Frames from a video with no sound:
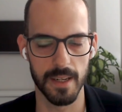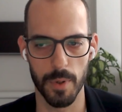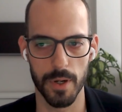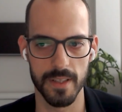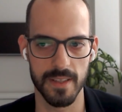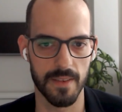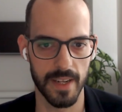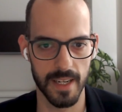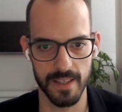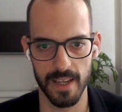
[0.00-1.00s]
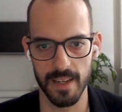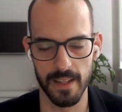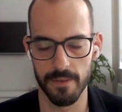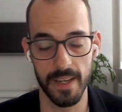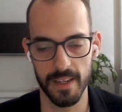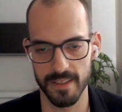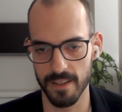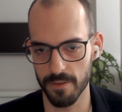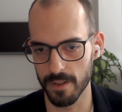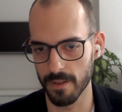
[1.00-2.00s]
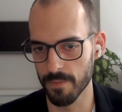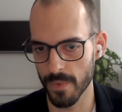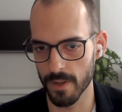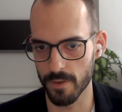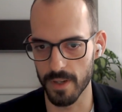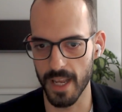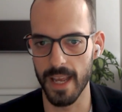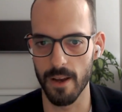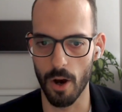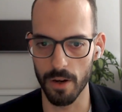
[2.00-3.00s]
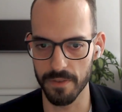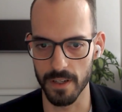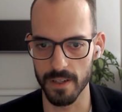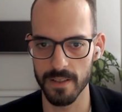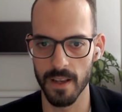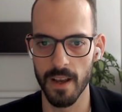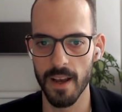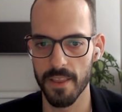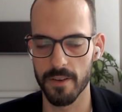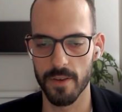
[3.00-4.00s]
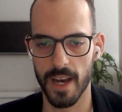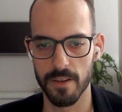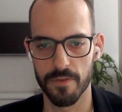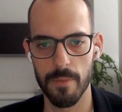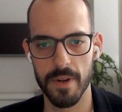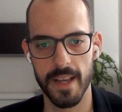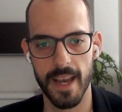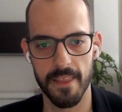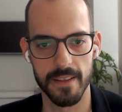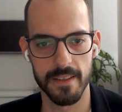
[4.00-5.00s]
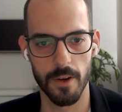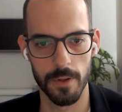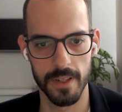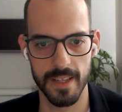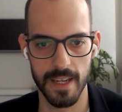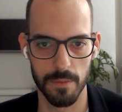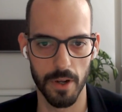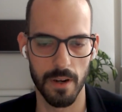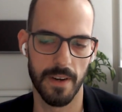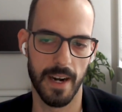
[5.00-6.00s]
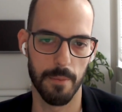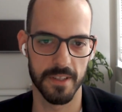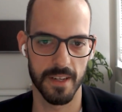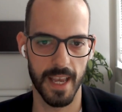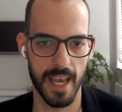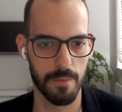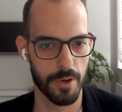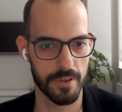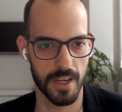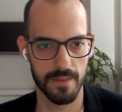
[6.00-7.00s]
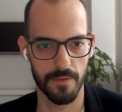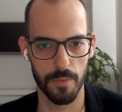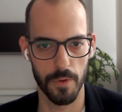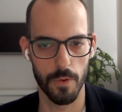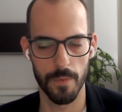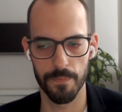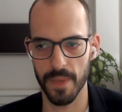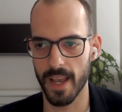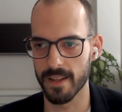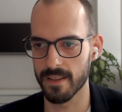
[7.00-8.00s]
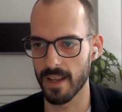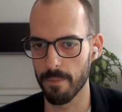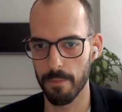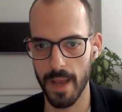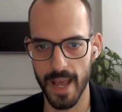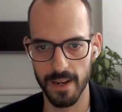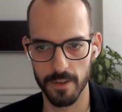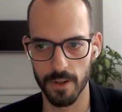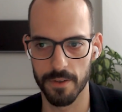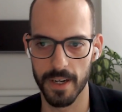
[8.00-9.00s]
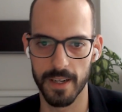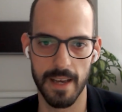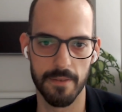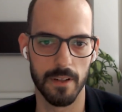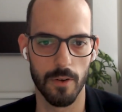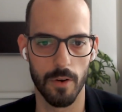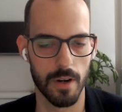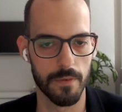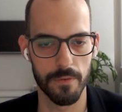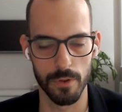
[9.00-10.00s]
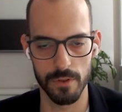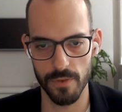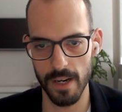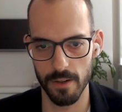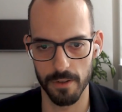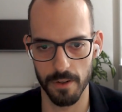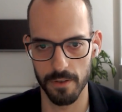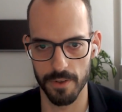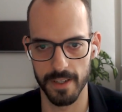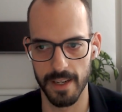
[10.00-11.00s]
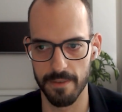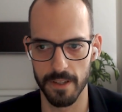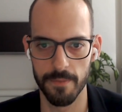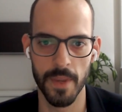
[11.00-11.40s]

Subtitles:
points that Vendor Central today offers, that you kind of replicate this wholesale model where Amazon can purchase from you at a pallet ordering level or full truckload ordering level,